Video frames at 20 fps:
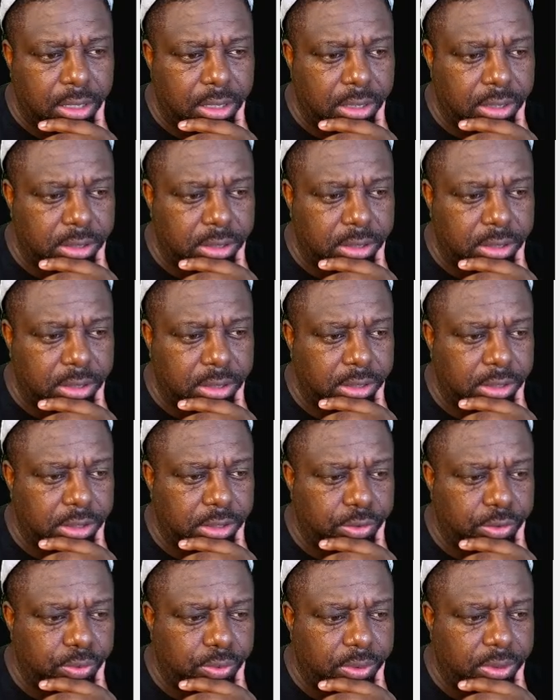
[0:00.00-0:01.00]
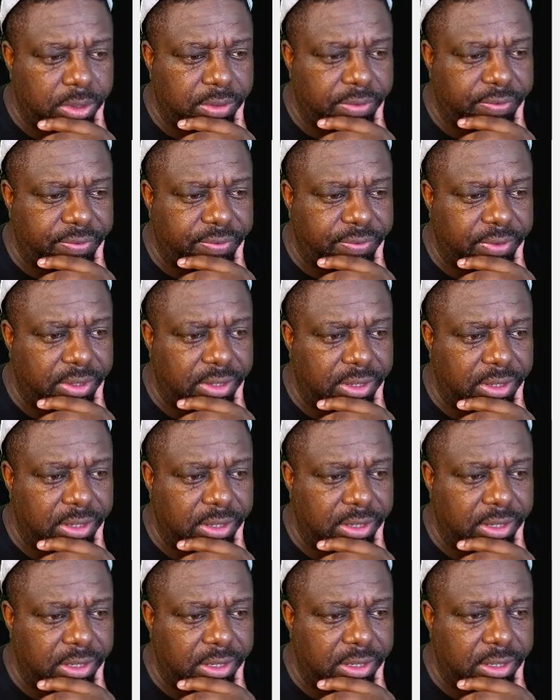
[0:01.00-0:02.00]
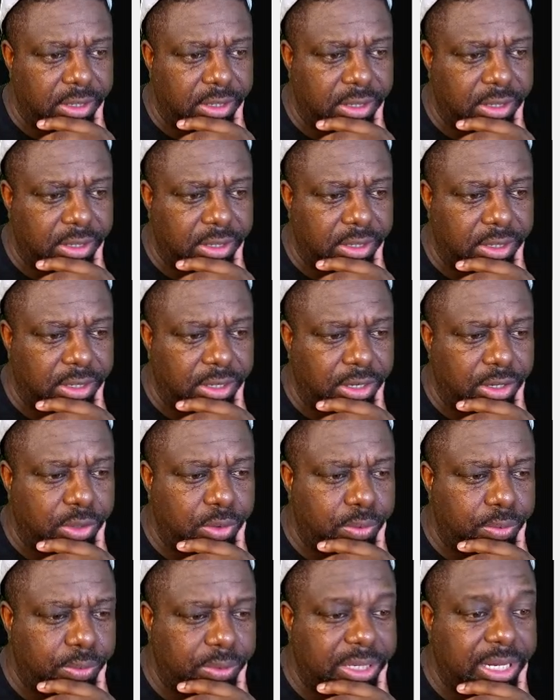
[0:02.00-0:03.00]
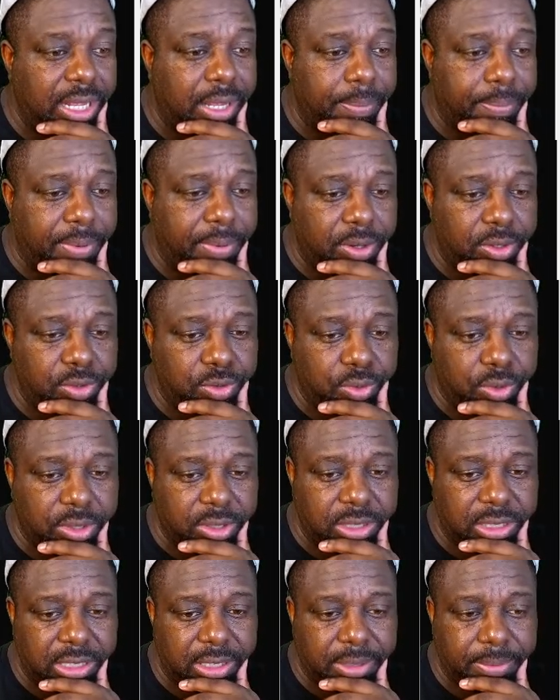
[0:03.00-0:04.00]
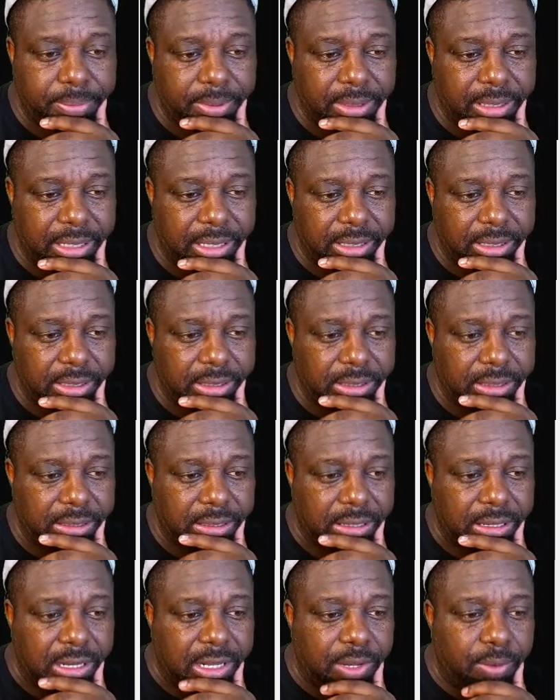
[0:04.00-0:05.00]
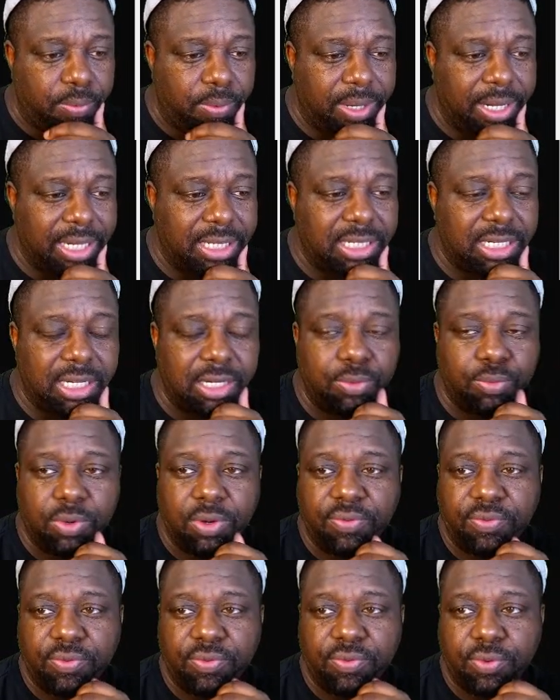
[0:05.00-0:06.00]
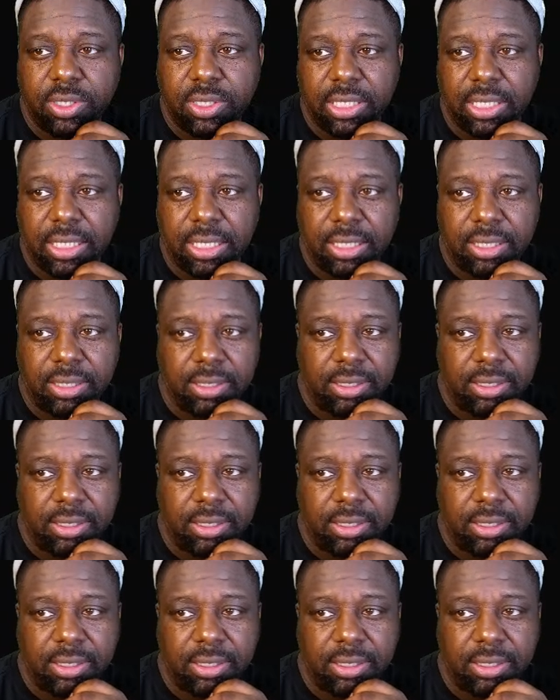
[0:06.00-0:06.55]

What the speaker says: Let's see, 25. No, yeah, Paul George did play. 118 and 114.